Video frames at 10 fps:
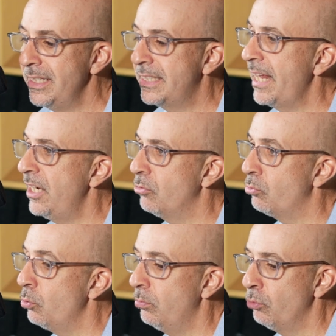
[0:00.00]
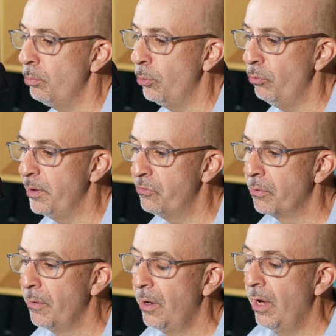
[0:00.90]
Descending root movements.
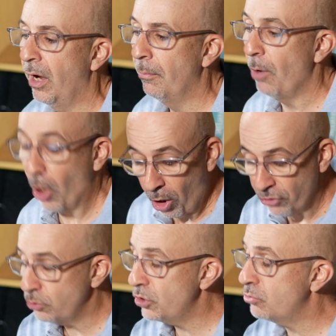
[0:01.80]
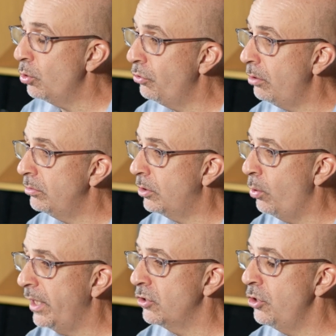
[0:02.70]
Also, just
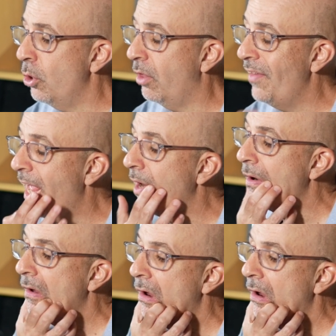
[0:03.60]
quick to note on that